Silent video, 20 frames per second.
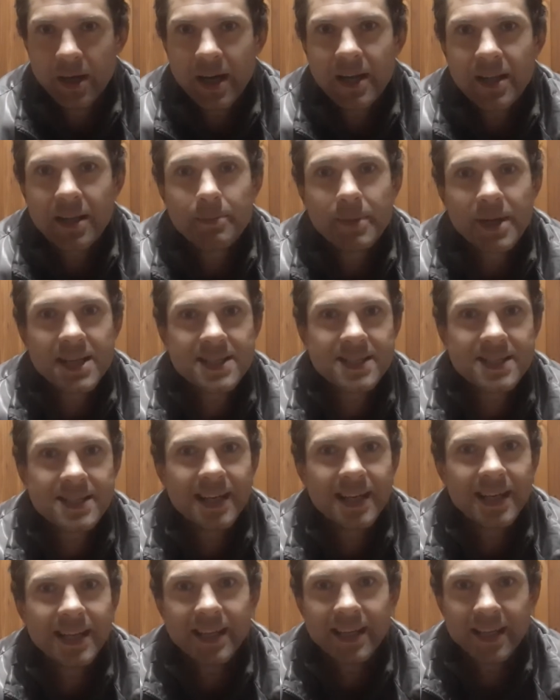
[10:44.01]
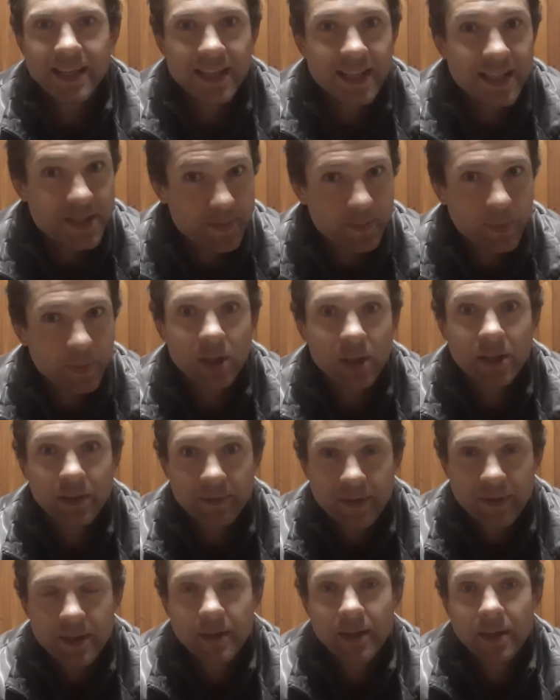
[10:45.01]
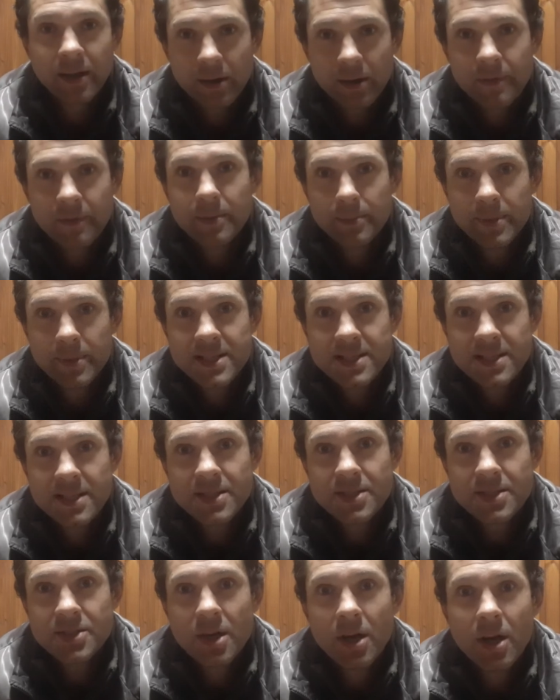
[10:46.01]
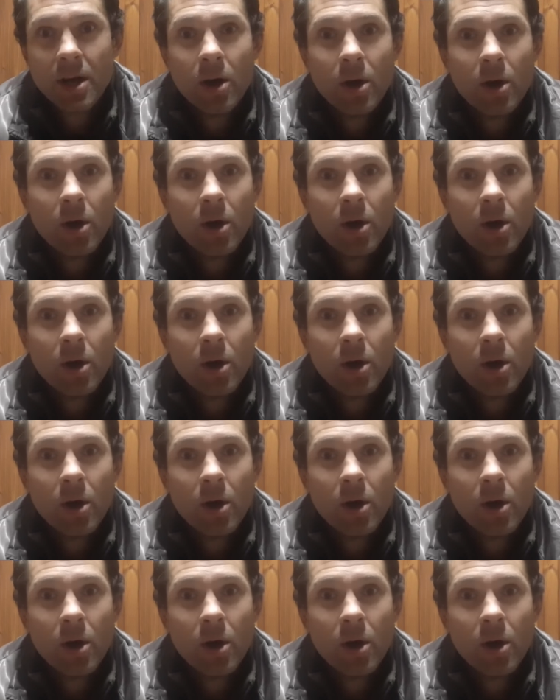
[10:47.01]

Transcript: either by selling his part of the business,